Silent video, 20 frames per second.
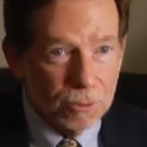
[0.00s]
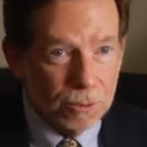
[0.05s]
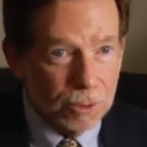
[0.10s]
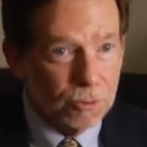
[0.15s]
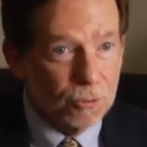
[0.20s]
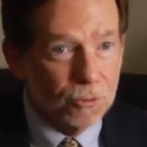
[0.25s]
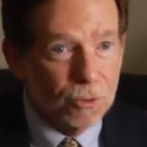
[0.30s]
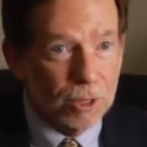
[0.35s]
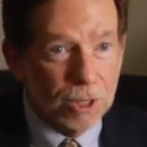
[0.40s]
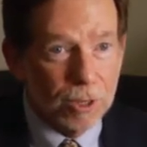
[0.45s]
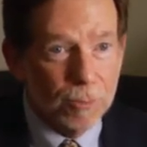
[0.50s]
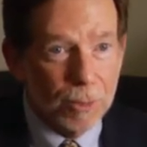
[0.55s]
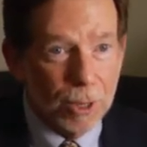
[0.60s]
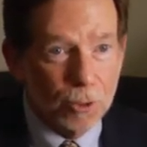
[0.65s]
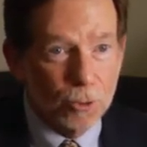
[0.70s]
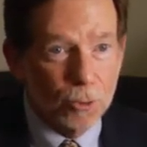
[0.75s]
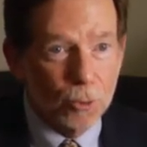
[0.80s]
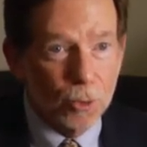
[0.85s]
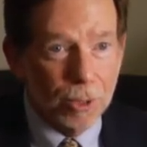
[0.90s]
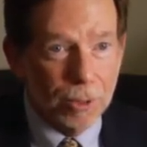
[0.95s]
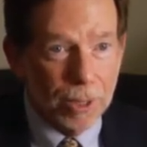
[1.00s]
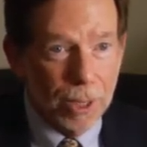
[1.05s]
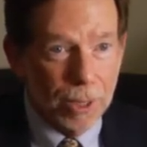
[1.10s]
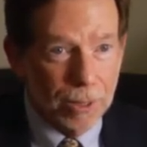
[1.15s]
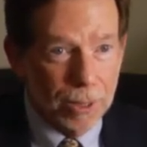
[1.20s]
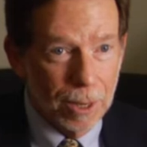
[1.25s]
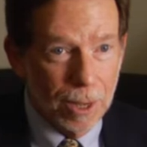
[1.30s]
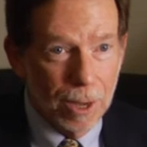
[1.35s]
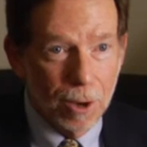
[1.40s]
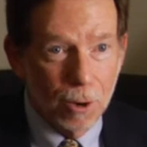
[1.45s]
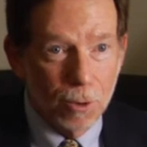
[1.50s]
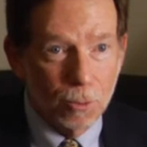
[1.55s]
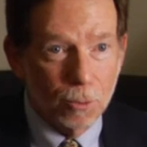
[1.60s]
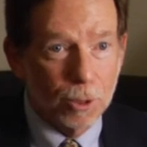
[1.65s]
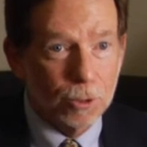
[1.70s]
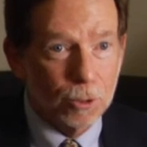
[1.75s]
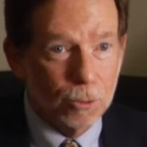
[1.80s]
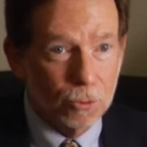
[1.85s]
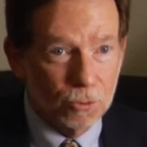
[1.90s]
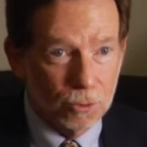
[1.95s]
Let's think about doing that now
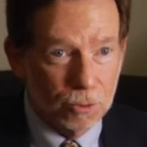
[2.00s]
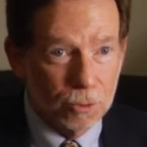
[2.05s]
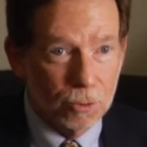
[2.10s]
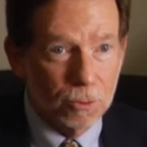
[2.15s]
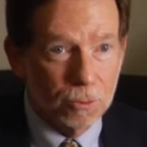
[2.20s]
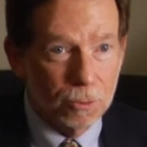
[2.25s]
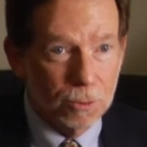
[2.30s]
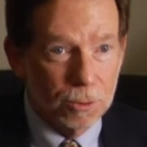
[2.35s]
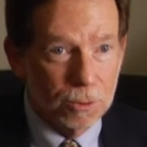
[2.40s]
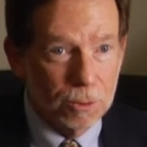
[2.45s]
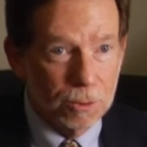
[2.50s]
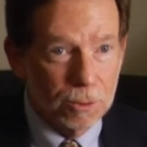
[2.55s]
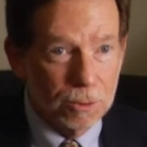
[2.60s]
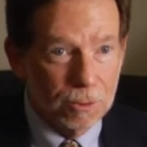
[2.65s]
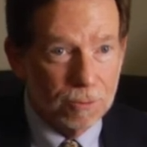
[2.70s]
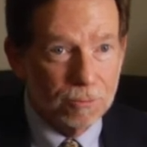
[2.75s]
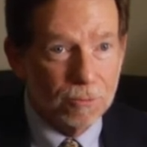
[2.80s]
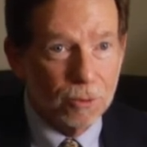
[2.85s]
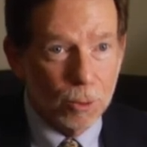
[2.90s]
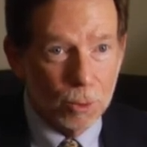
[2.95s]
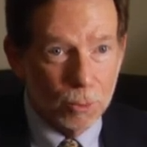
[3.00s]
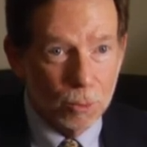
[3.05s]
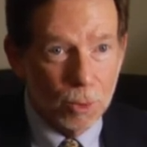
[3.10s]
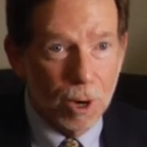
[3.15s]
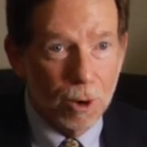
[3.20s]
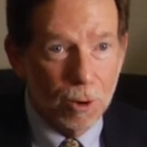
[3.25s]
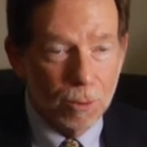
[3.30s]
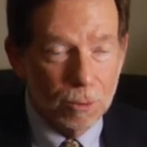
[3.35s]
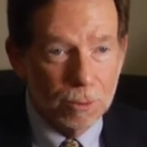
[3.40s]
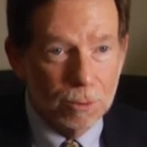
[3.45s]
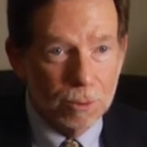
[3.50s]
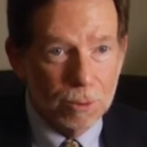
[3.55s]
while you're still very well.